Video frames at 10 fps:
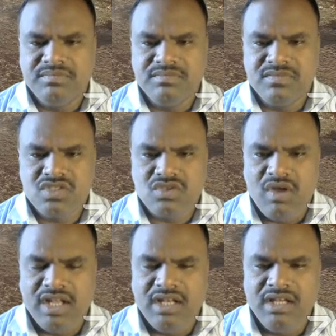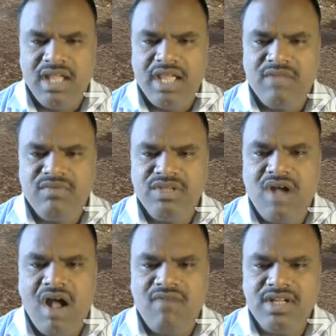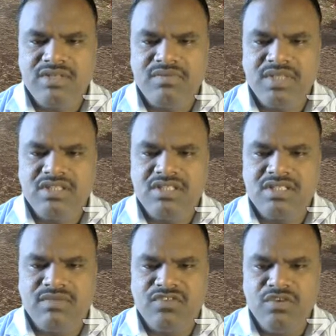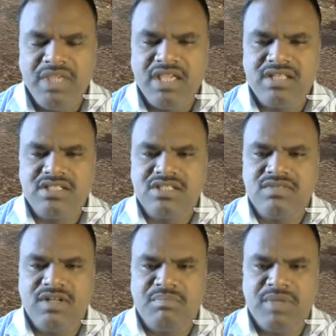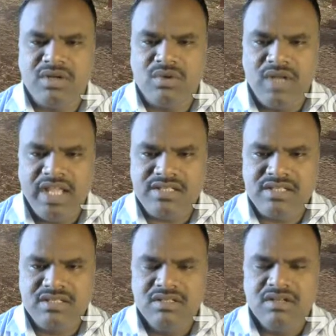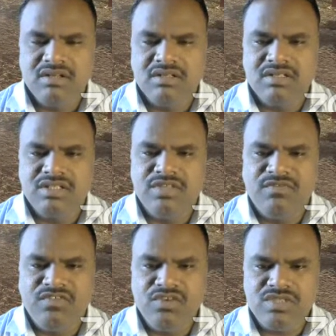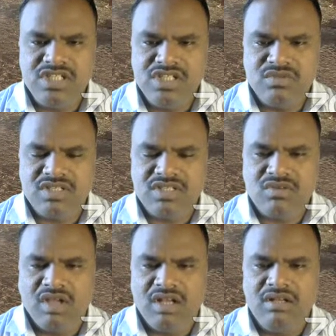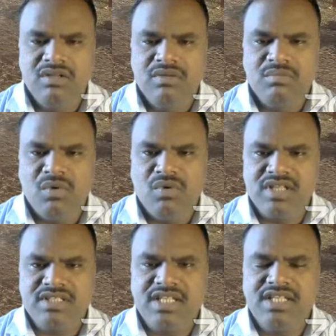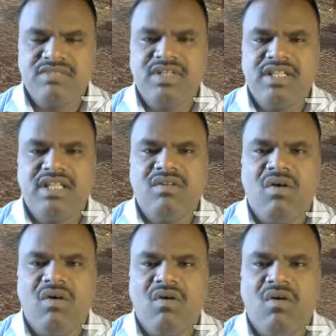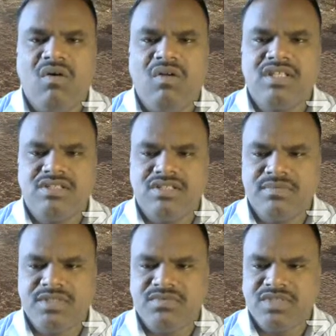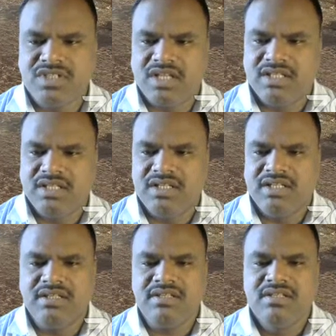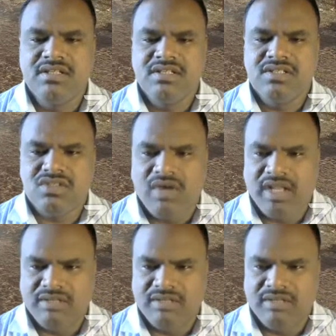soil, and when you cover it with this fumigants, it will percolate diffuse into the soil porous, and it will kill all the germs which are there in the soil.